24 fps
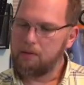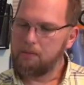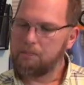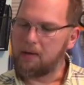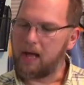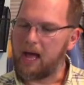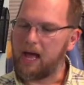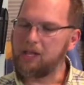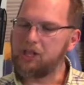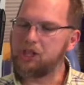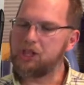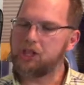
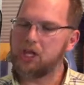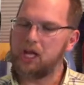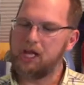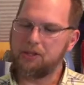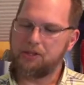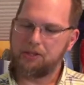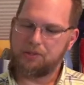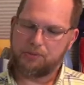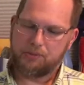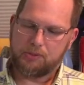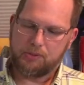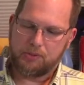I thought
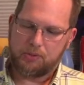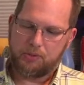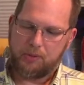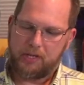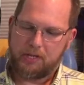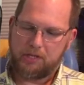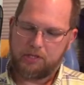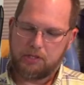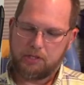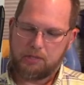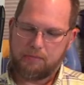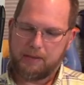this was
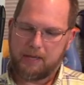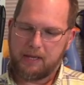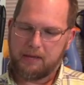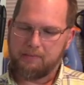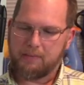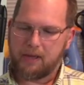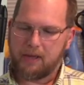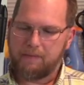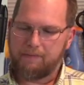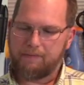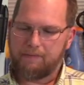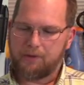going to be
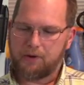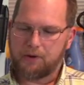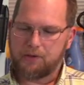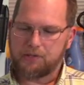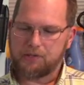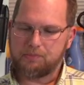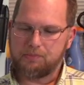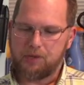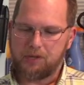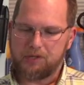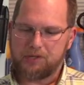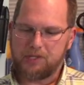my
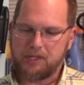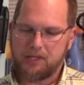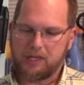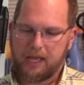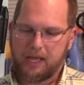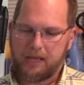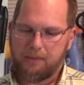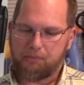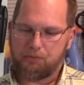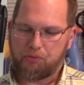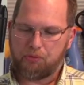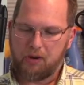first
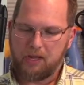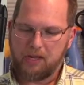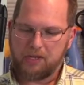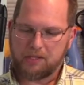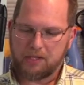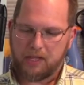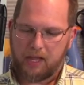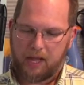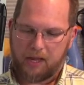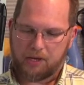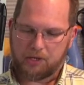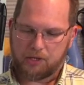multi-day print.
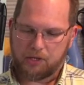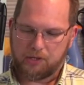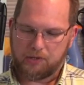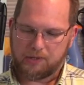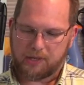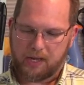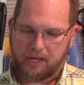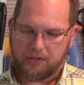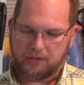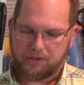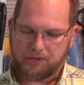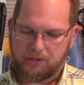Turns
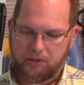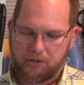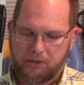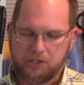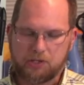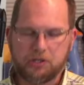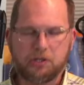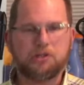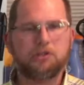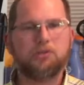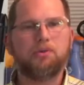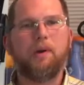out this only
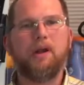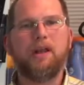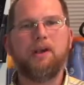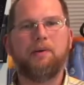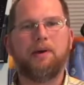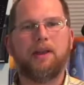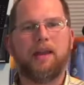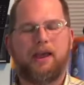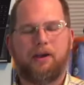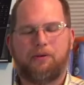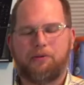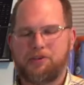took
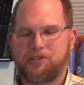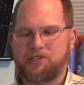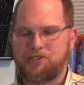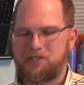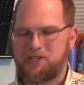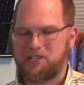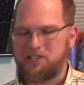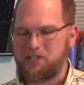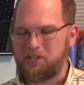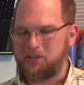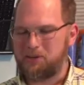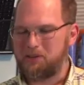21 hours to
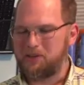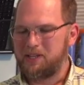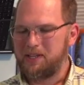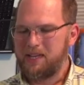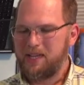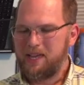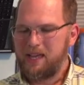do.